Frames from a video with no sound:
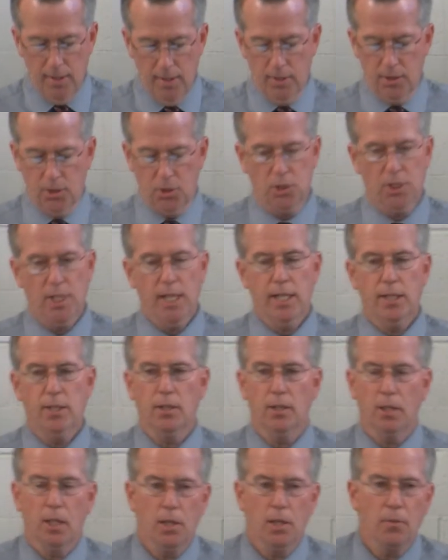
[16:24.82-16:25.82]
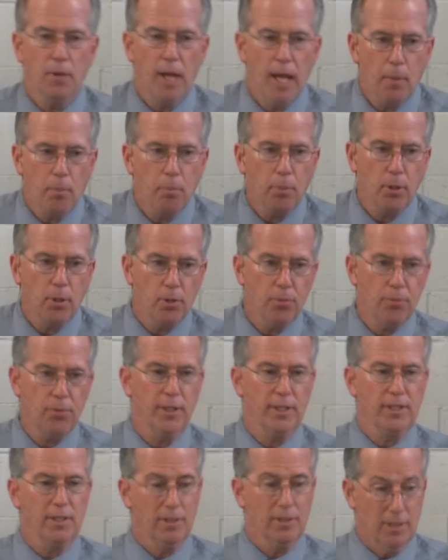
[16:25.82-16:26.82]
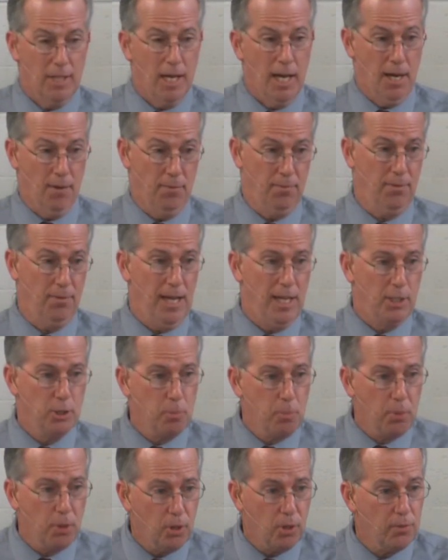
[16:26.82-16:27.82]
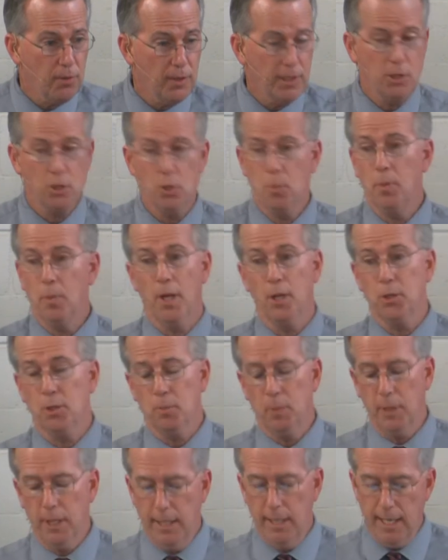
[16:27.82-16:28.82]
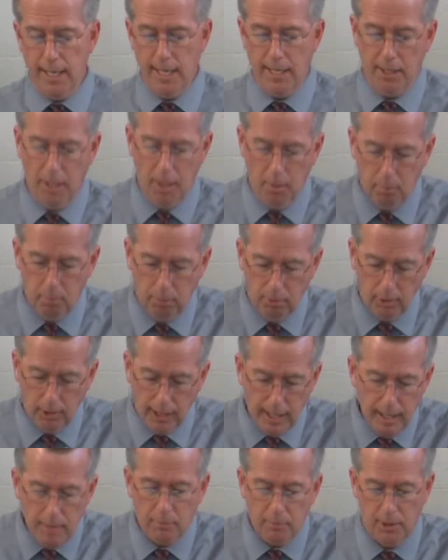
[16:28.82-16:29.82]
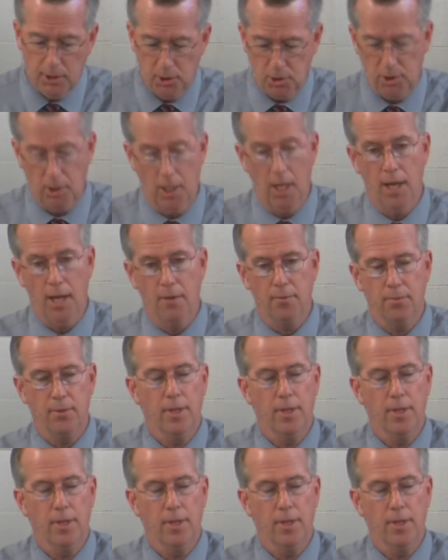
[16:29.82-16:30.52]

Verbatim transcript: to seek to live a perfect life, as perfect as you possibly can, a blameless life,